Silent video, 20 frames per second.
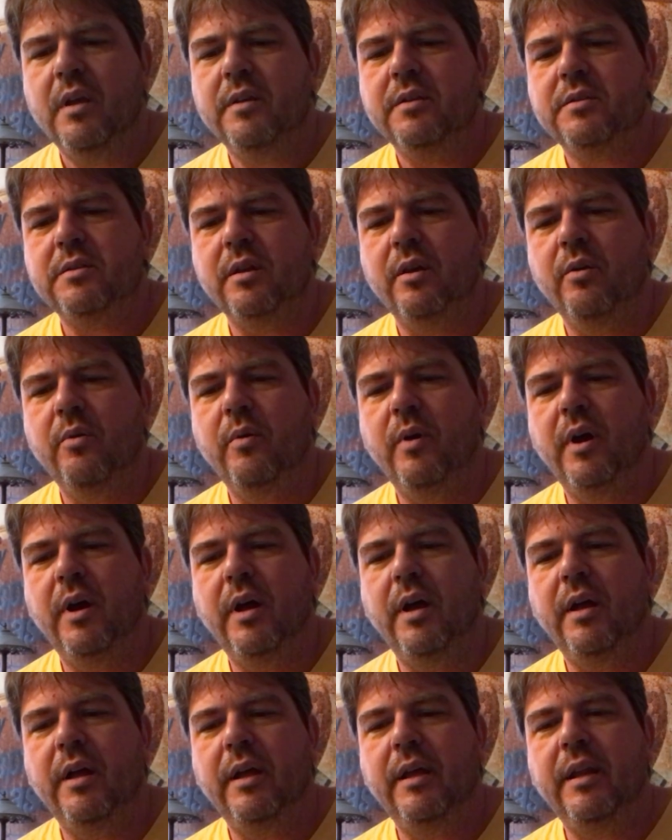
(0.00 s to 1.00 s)
So
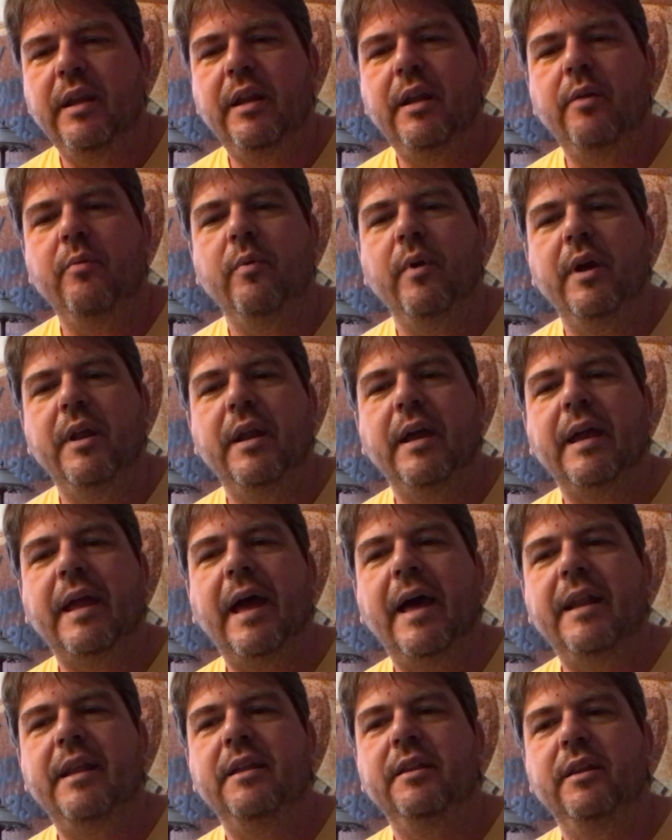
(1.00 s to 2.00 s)
at any rate, I
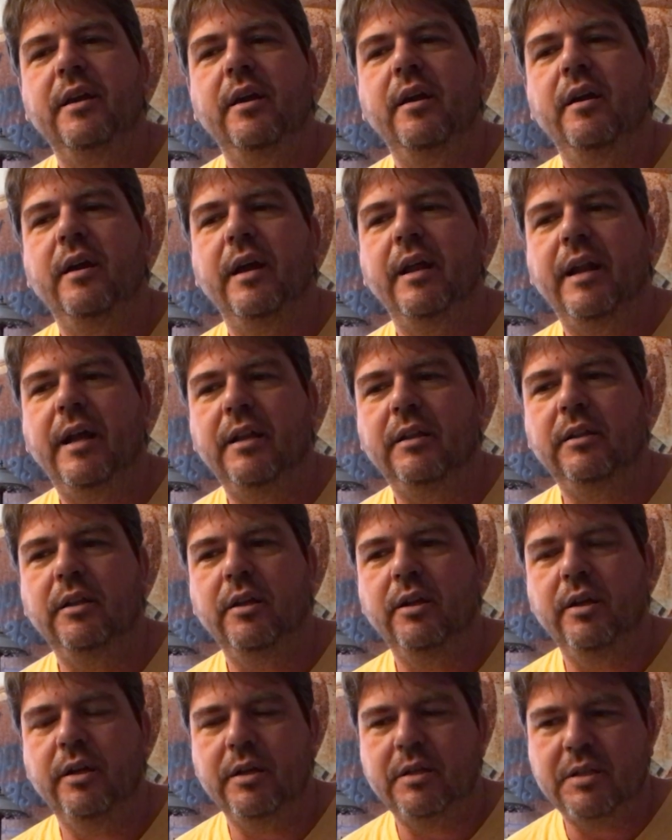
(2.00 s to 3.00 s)
got in there and I
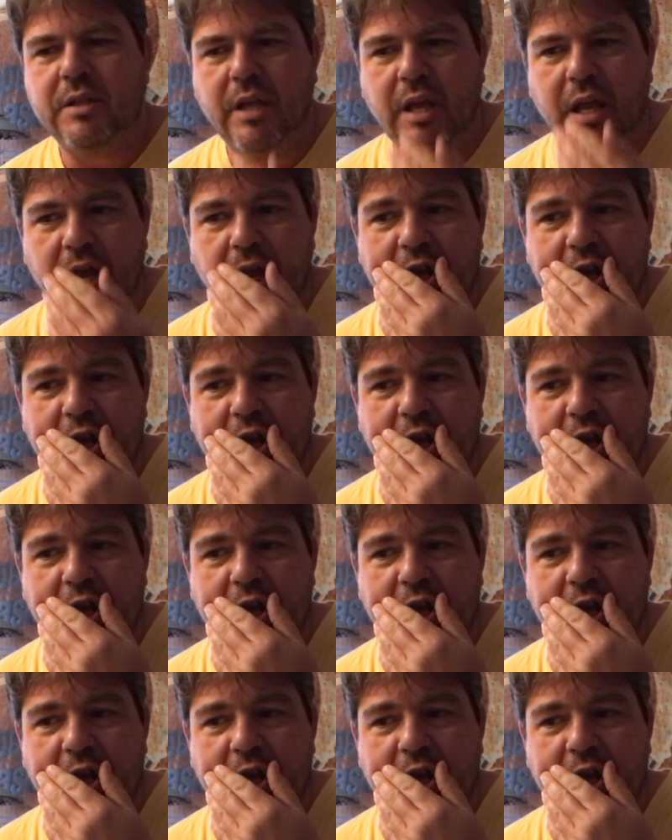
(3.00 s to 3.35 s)
looked,